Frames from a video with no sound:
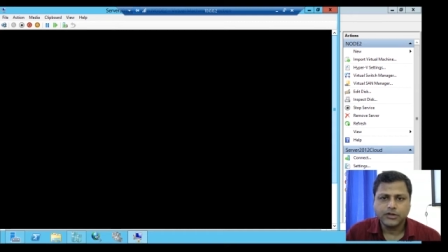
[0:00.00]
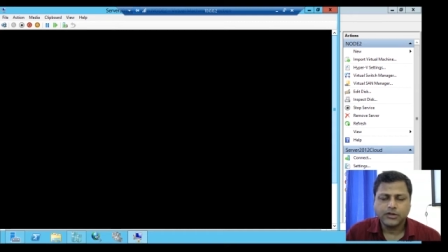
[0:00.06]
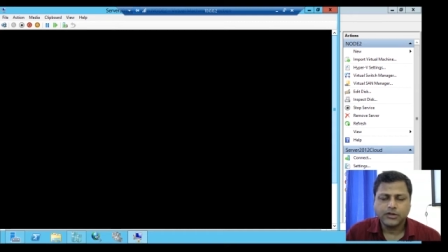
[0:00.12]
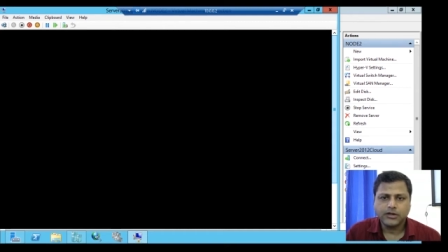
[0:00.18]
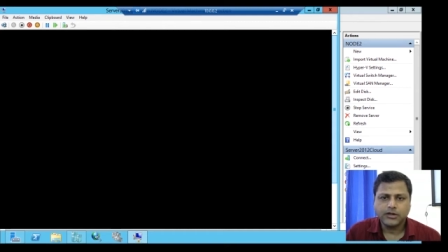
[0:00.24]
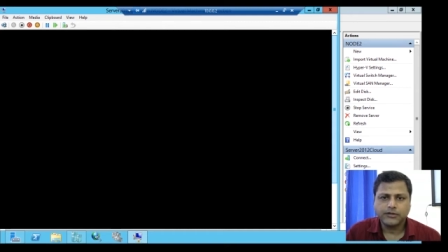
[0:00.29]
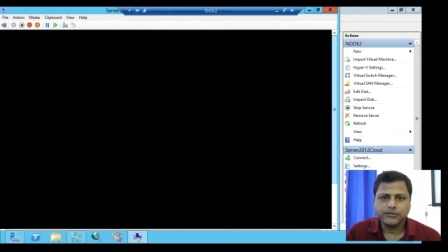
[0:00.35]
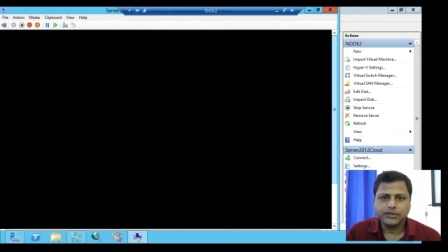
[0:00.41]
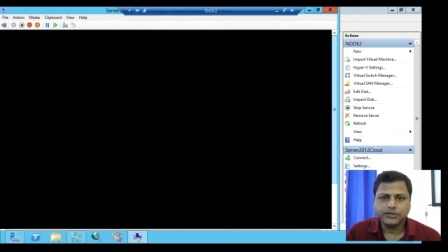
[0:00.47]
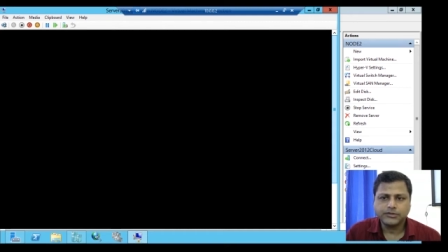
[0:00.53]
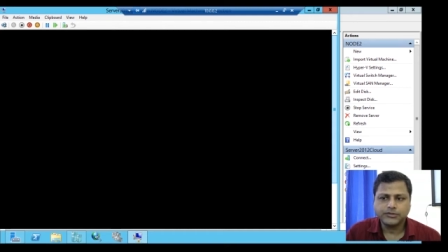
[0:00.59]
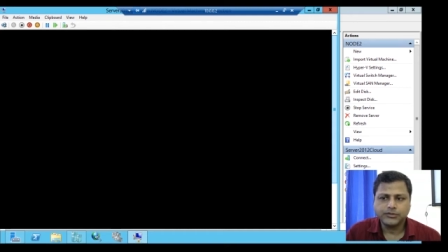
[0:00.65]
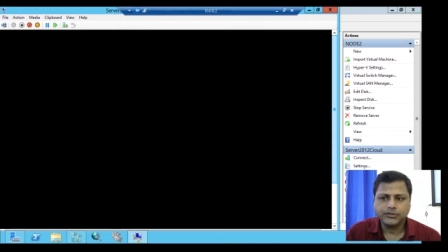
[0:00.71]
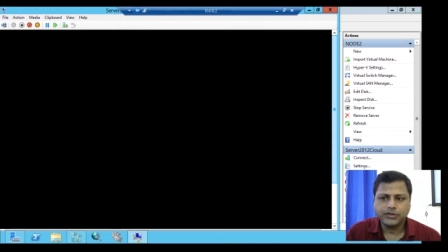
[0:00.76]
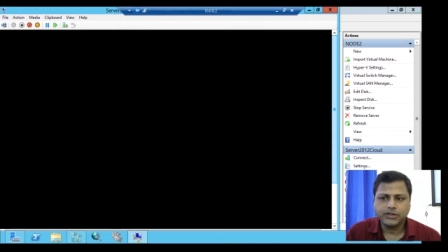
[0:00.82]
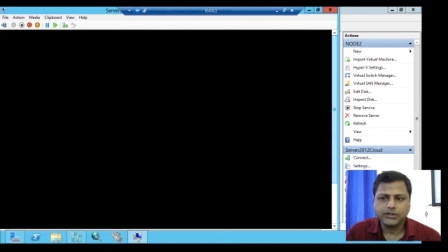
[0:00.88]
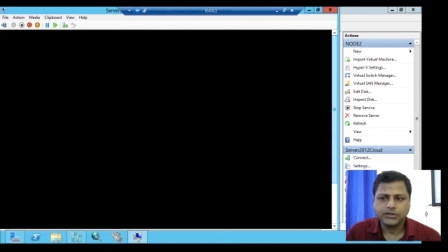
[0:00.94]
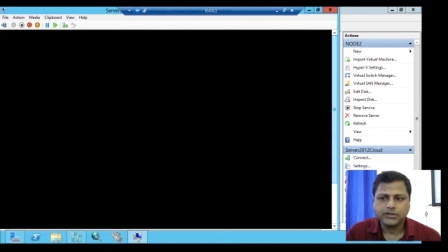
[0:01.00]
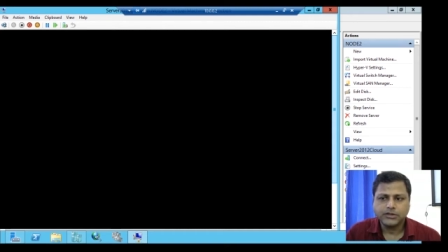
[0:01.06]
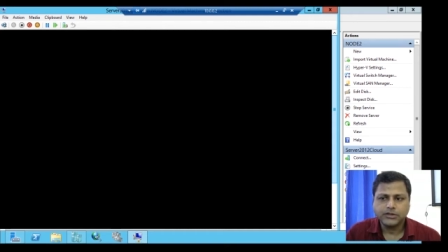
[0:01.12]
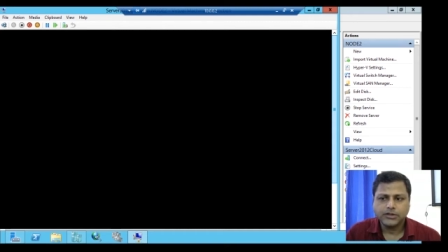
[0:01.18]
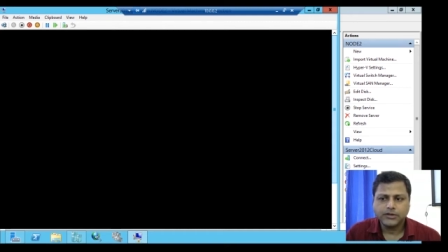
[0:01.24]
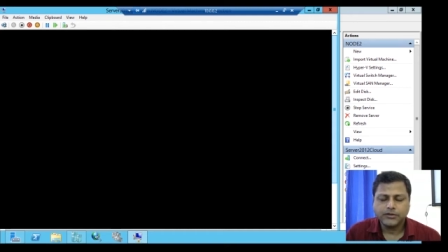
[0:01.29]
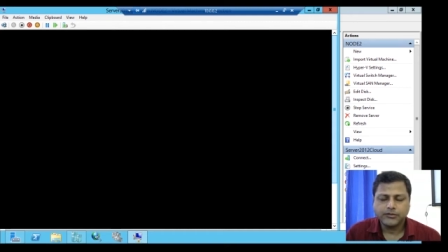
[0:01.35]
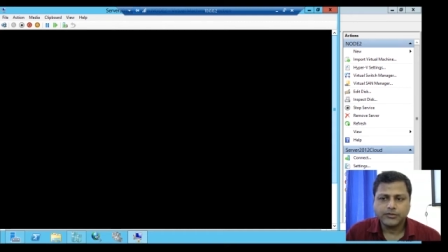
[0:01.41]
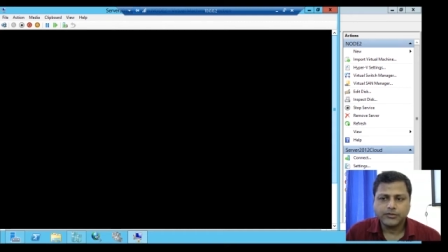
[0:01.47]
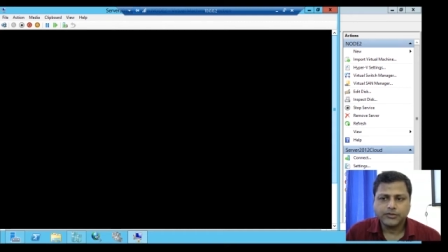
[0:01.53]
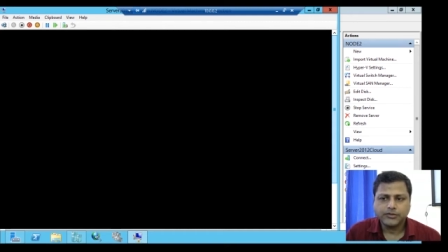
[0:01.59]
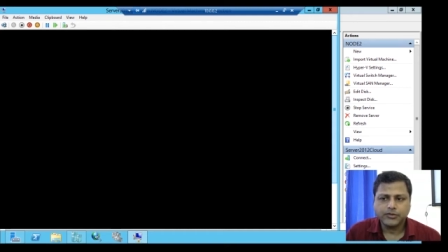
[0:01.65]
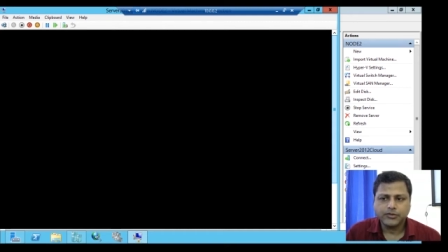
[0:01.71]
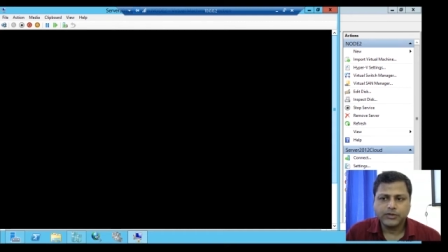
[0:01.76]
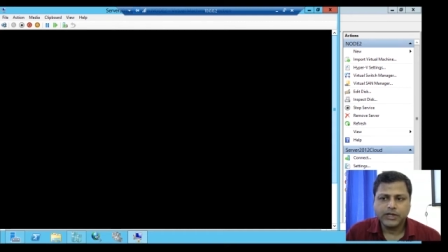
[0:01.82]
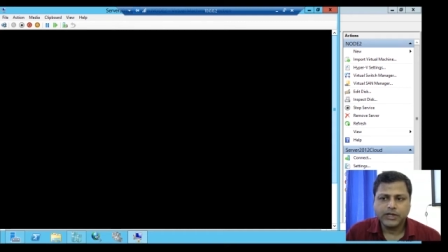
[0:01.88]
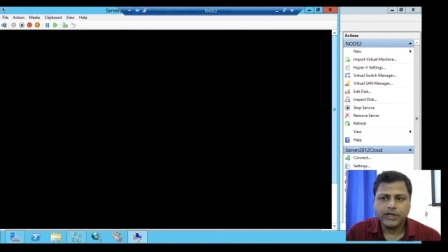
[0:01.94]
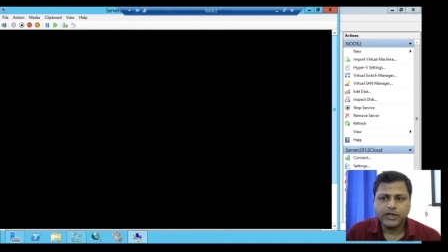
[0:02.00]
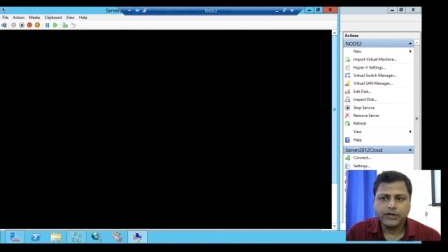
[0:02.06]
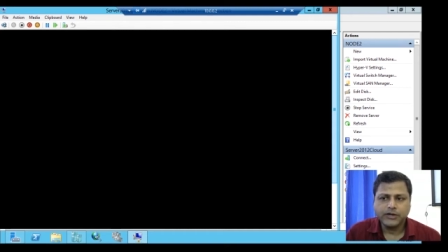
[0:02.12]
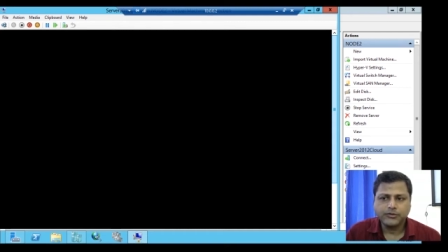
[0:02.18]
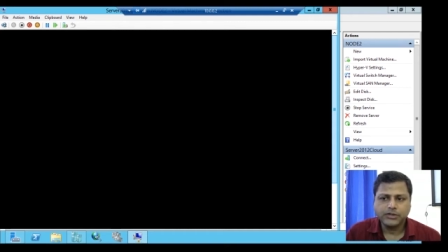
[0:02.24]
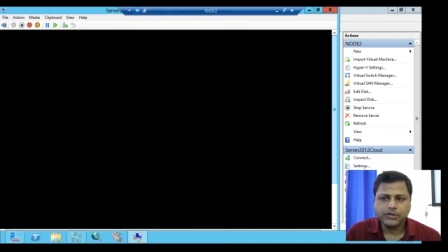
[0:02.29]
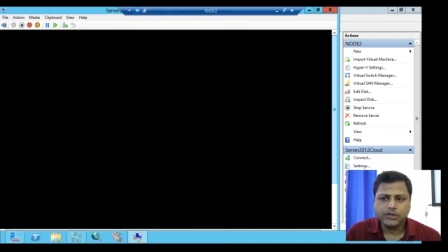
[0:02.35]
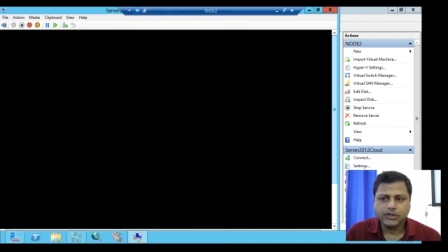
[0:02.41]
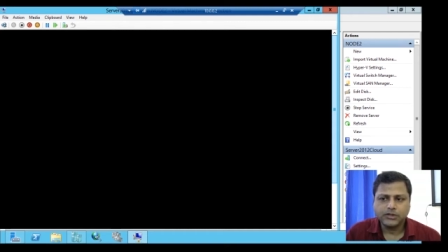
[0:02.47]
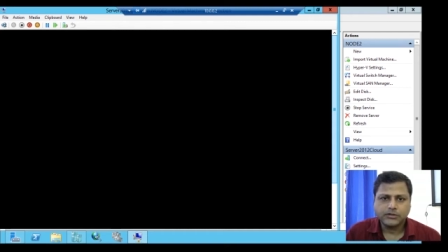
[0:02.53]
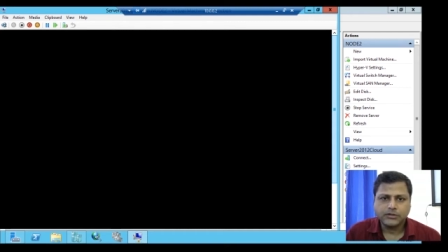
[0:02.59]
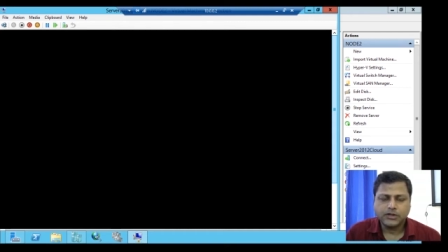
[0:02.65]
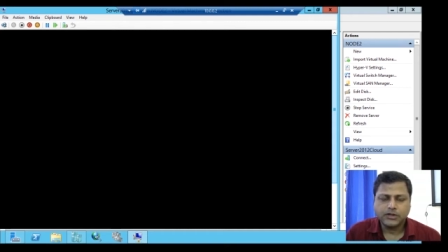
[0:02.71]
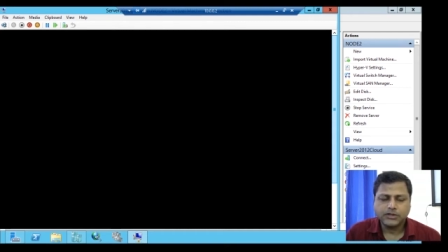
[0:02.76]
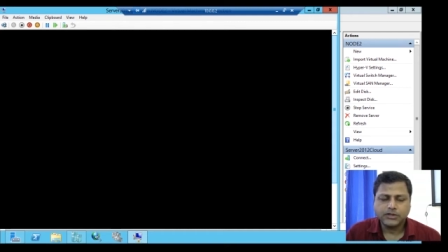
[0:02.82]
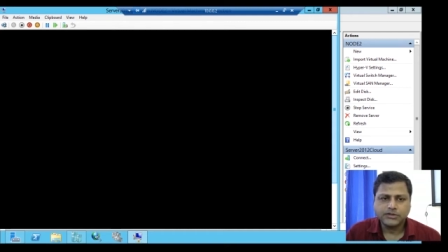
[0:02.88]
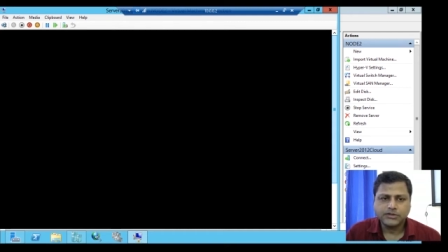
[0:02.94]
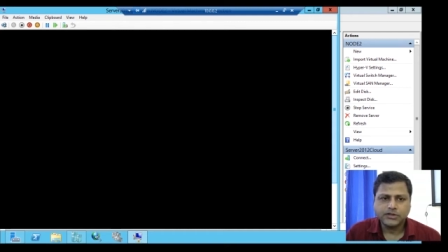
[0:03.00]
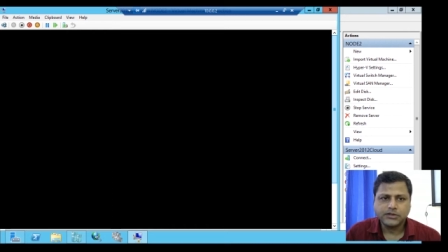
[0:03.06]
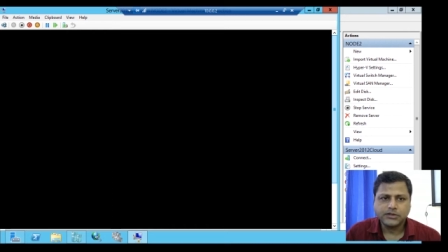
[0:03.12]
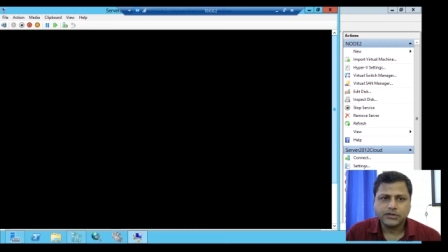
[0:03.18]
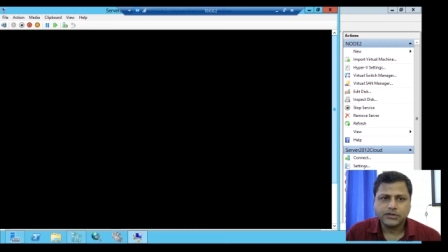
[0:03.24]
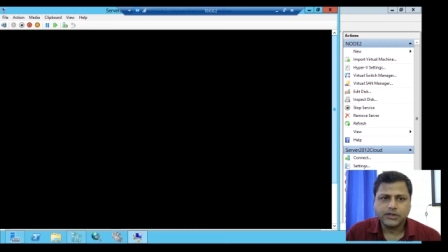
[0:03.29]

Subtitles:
of the storage which will lead to the cluster,